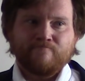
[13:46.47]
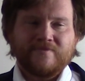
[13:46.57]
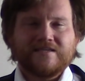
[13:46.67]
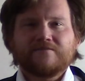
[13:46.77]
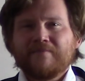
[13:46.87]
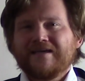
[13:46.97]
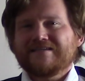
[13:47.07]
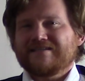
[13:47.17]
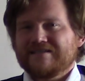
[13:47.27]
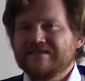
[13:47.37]
This
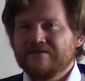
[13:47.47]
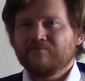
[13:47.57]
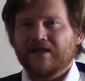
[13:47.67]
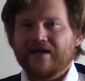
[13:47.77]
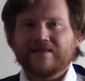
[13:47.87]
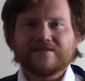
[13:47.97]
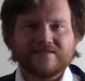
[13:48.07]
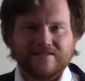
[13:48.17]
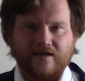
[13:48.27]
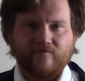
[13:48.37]
may seem like the
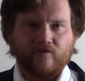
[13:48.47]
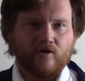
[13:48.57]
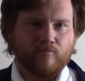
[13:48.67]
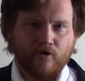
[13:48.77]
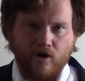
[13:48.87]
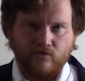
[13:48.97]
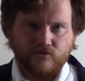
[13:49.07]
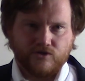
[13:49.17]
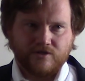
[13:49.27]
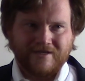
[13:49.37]
safer
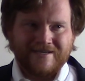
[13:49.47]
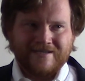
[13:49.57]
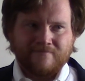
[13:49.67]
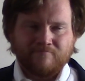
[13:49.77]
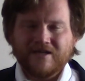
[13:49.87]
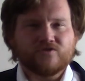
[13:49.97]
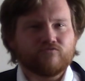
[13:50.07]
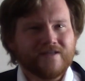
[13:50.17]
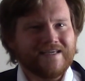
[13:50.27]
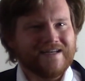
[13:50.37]
approach, but it's
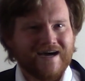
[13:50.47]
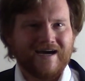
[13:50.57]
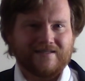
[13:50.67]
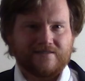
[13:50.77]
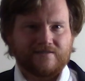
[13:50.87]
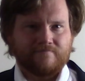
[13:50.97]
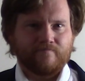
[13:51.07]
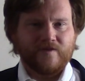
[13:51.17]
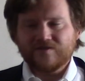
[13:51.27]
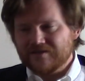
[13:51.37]
really not.
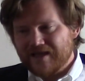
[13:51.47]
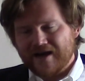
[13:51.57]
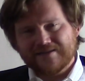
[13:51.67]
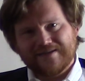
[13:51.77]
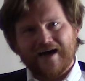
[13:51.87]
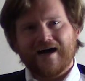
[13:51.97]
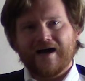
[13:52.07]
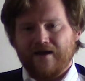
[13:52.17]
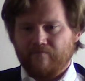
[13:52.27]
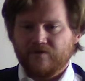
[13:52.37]
There's a lot of
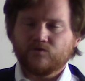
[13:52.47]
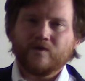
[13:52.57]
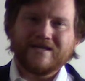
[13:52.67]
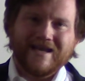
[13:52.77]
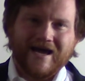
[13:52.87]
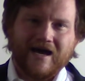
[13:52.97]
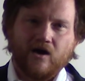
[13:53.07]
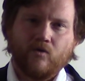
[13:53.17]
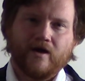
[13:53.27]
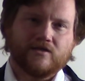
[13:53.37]
time between
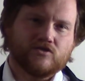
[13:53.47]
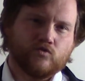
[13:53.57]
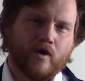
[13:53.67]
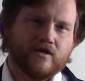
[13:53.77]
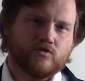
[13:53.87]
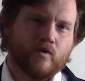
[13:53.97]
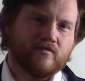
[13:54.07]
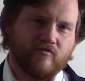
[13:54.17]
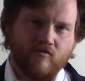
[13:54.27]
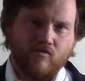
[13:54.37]
now and
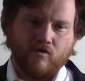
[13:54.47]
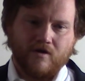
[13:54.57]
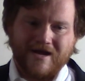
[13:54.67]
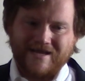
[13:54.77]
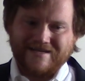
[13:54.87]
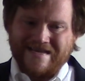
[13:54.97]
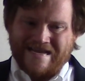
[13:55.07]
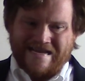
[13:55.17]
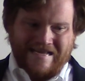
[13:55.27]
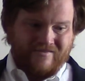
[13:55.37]
2024, and
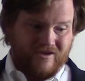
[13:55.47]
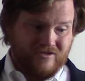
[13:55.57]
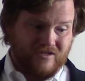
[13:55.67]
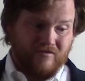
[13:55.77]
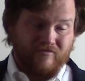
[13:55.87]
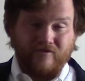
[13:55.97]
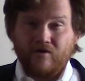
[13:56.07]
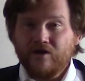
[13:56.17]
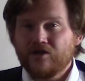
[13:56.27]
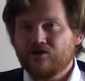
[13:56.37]
there's a
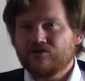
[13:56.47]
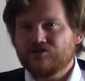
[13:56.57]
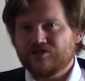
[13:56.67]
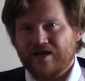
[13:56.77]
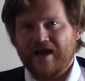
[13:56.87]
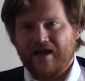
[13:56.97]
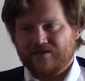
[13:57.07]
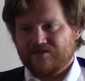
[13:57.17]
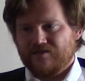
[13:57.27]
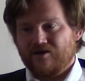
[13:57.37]
very good
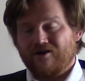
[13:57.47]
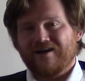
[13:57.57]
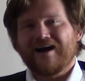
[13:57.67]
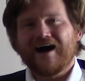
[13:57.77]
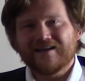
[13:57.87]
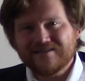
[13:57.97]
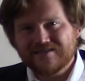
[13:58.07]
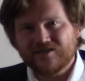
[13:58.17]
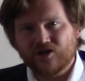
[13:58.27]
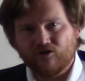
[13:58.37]
chance that our
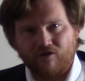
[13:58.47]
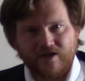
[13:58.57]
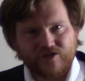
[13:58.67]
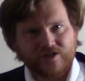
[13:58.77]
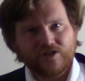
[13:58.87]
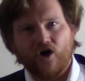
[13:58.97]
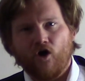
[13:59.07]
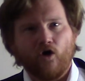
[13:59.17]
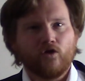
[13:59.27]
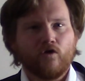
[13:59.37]
constant aggression
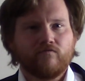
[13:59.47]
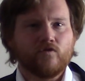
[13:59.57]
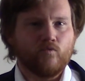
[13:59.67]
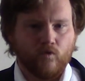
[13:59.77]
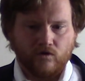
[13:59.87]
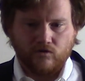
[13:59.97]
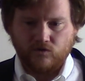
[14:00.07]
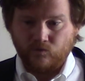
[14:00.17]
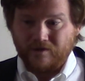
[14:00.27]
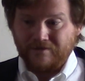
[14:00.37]
all over the
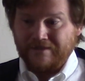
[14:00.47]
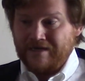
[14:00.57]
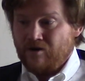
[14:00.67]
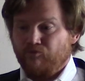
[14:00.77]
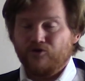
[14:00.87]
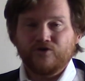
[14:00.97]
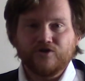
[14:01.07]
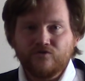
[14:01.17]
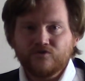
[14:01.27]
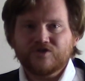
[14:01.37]
world will
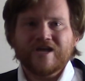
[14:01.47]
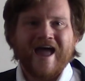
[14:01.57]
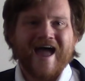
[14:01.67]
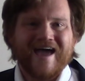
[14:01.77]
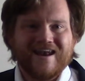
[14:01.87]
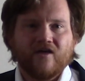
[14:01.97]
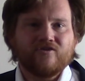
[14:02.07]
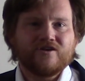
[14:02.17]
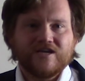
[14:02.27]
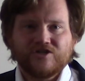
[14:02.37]
produce
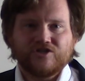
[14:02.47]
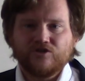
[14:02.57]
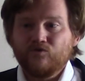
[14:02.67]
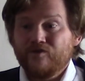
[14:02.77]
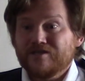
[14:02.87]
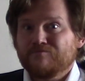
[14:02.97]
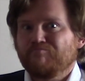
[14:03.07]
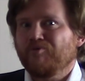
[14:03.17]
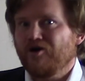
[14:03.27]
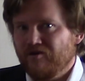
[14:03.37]
another issue that's
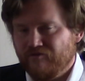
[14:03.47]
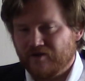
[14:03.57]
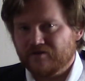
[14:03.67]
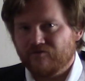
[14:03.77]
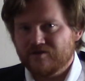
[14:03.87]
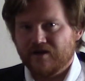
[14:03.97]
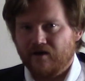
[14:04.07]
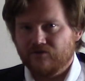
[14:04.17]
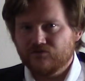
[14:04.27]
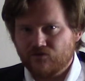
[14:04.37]
perfect for
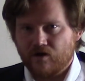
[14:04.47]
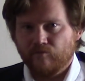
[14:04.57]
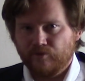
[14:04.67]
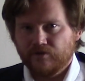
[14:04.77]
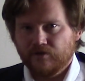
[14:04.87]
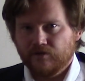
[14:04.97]
Donald Trump.